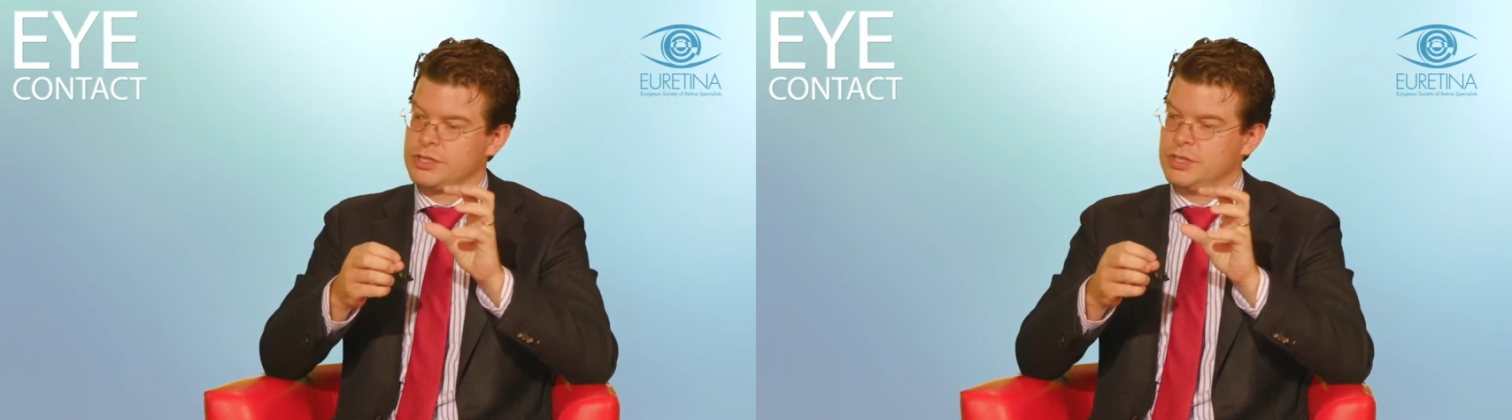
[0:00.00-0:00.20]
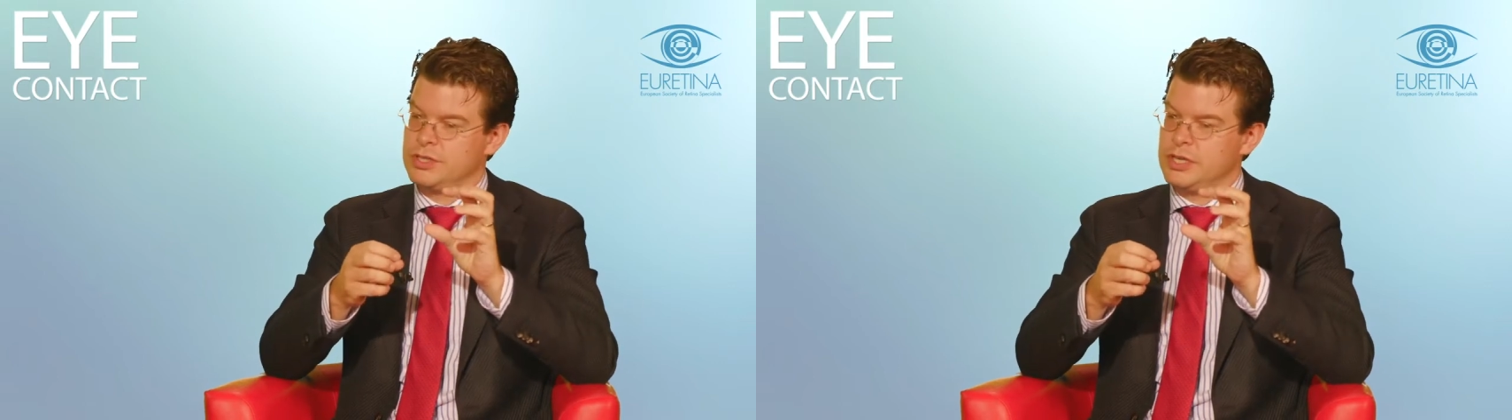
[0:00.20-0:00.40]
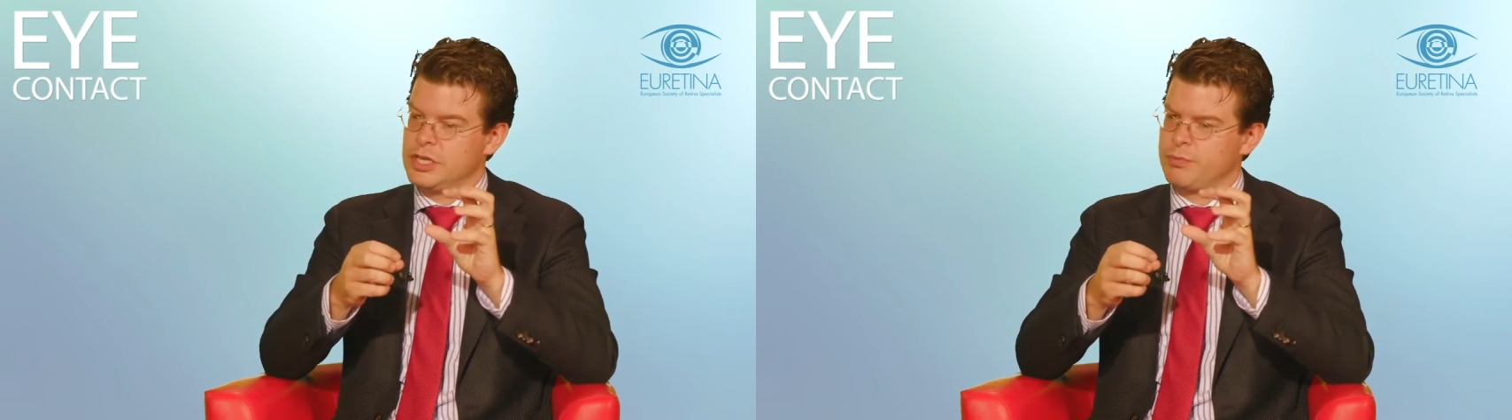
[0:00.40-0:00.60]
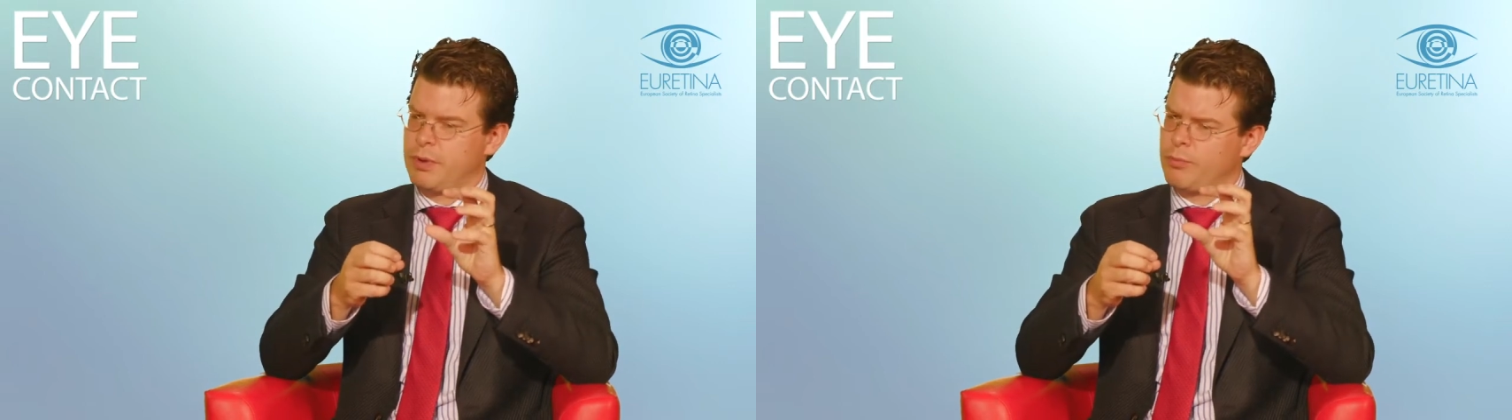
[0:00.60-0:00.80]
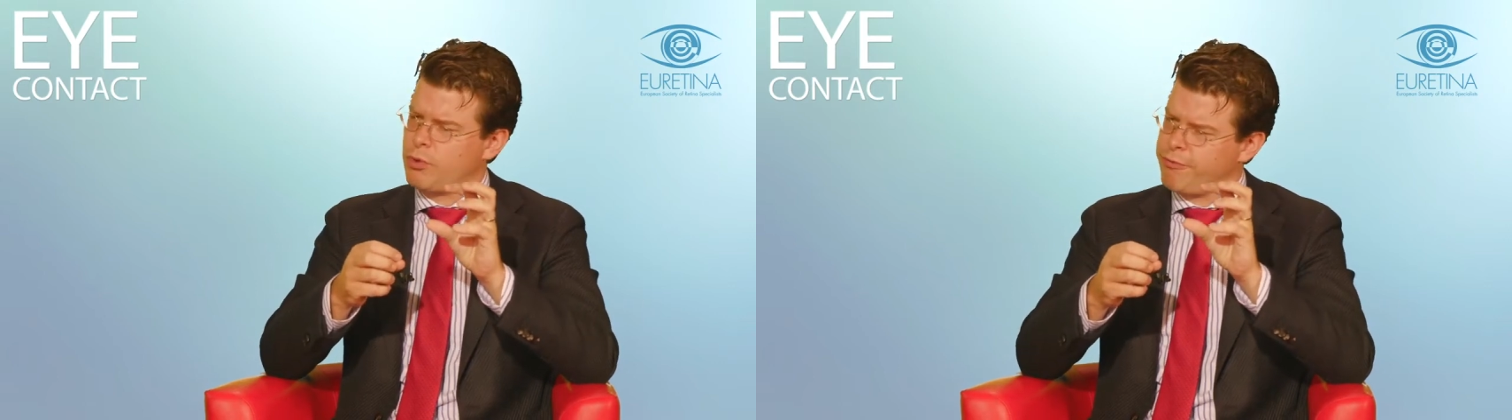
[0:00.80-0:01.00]
disease
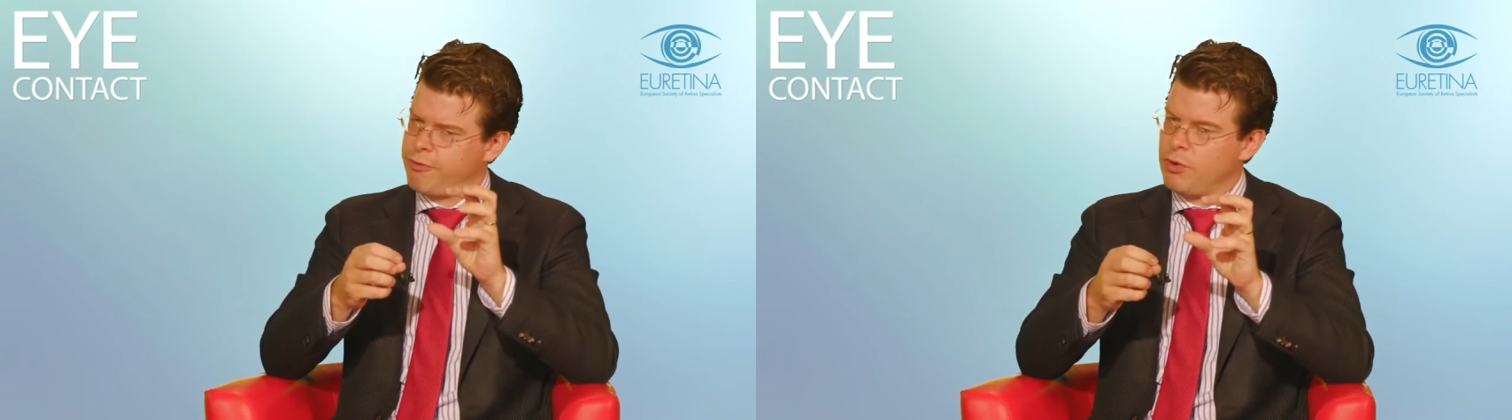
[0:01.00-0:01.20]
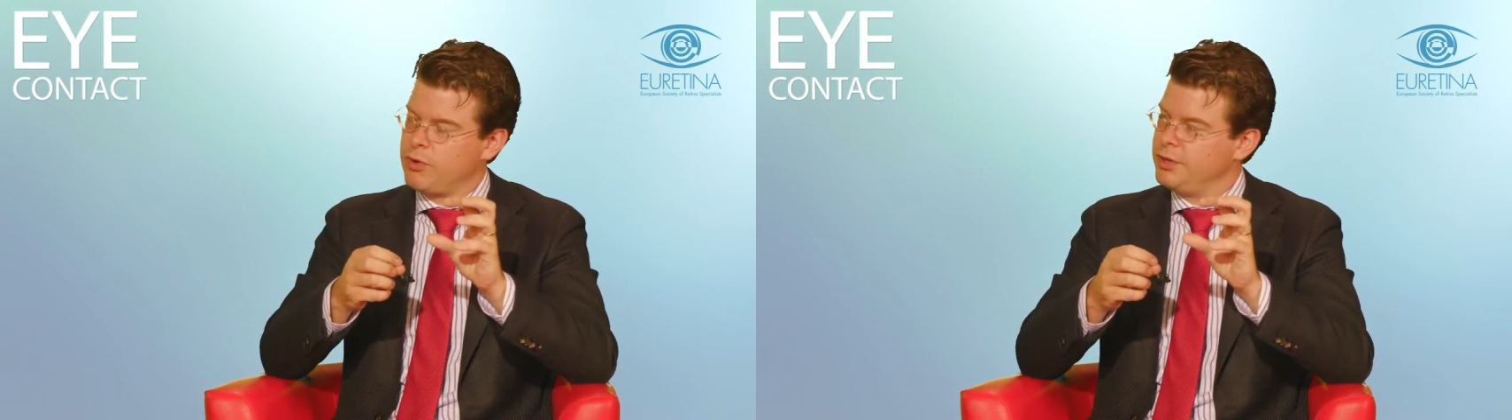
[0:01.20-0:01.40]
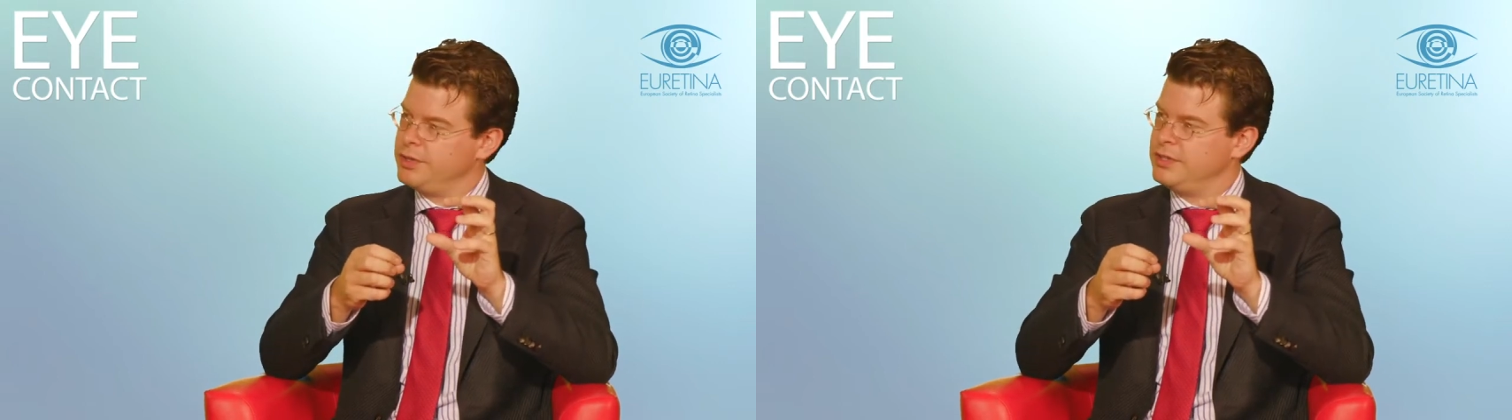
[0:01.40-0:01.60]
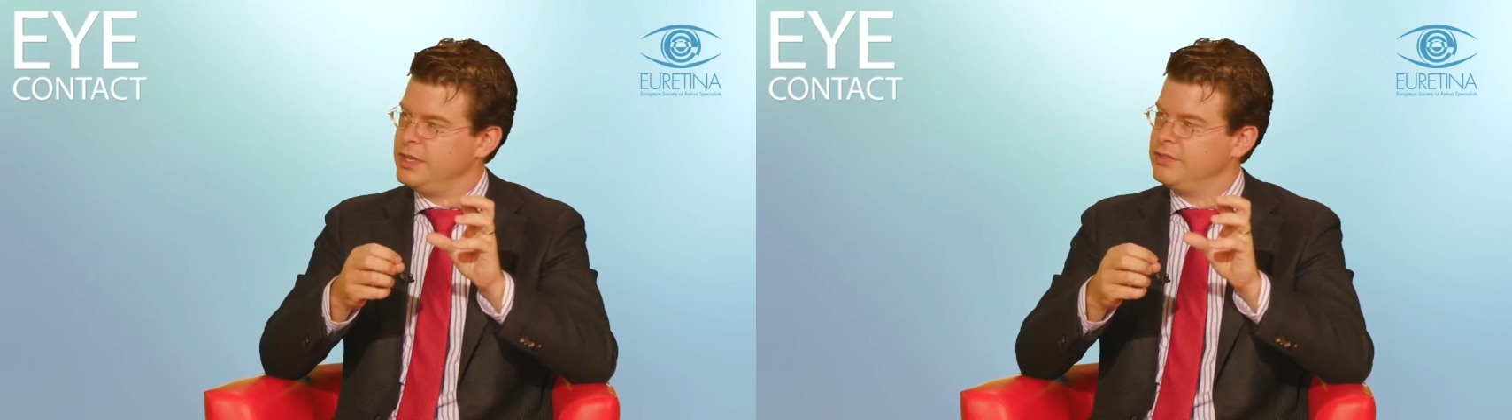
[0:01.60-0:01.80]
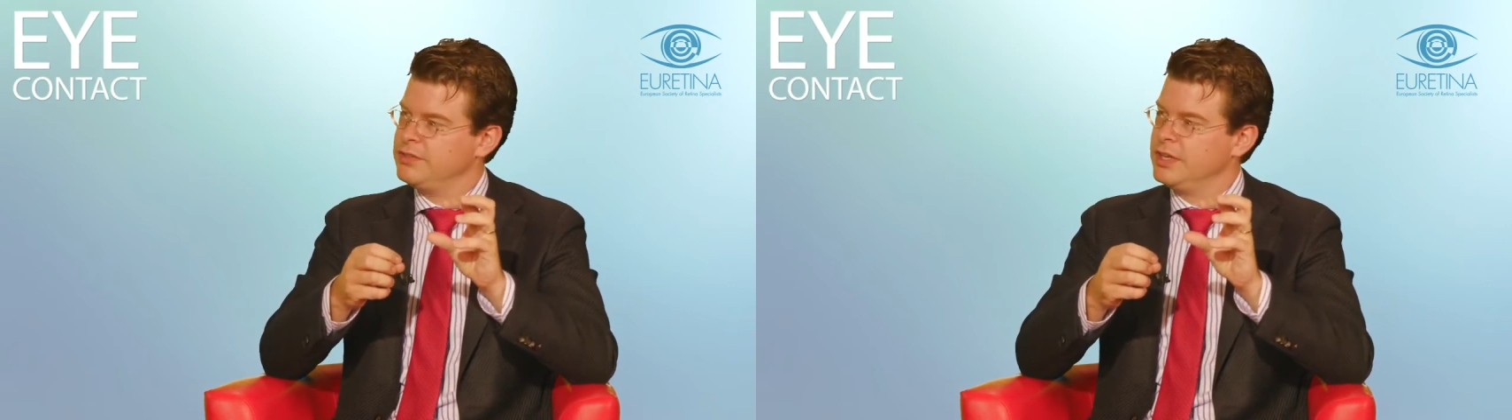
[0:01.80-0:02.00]
but more focal
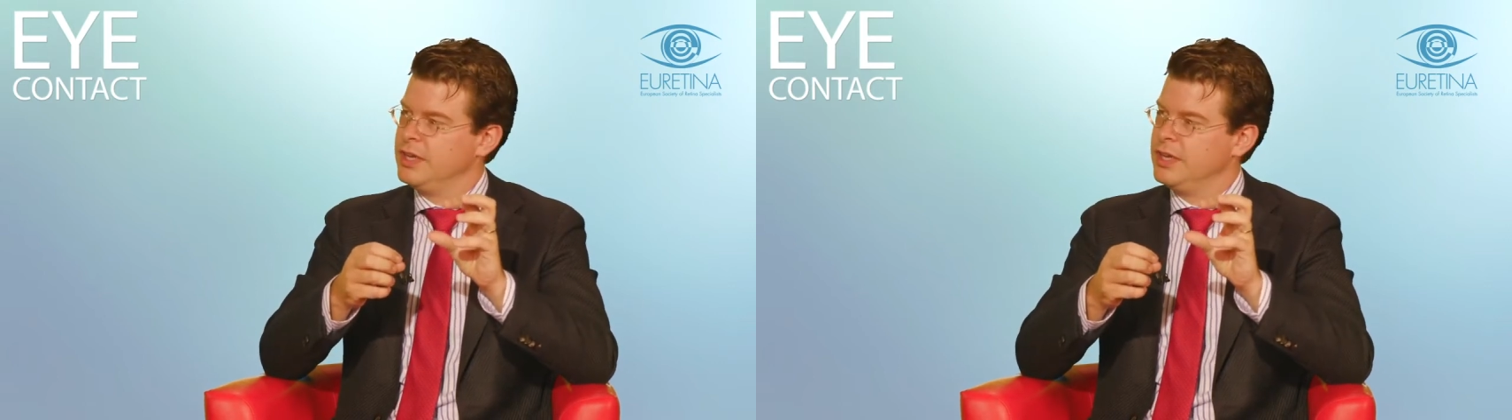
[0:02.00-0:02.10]
disease